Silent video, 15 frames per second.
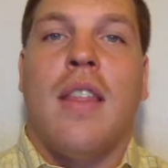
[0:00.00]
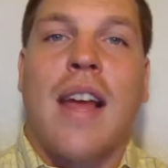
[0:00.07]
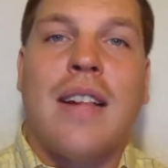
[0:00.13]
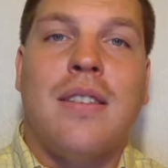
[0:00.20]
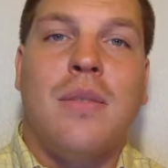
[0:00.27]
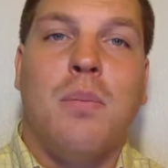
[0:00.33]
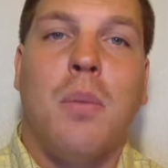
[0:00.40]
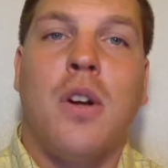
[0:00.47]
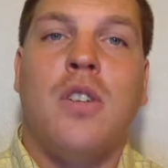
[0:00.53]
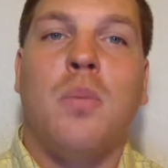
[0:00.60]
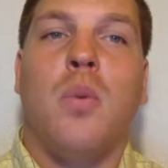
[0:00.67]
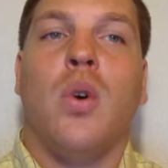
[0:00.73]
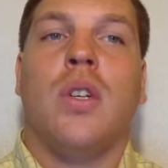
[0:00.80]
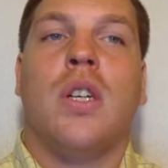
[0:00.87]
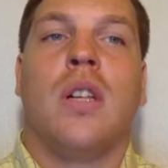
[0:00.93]
that's
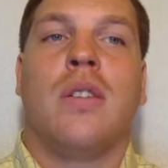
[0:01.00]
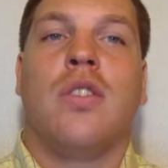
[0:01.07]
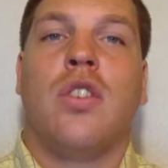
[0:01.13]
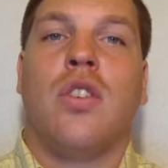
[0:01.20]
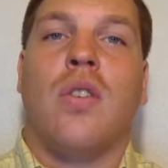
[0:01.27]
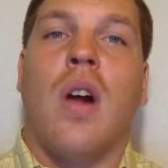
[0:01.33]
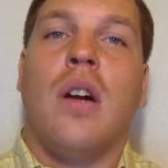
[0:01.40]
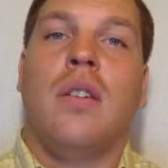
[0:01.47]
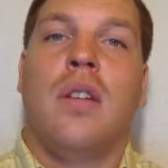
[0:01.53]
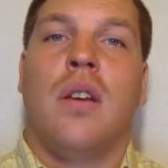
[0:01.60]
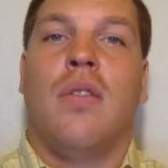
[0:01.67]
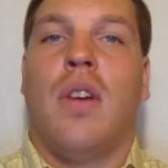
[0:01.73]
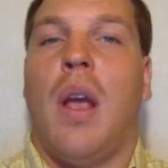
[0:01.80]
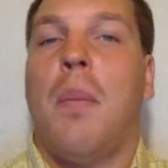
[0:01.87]
much more constructive.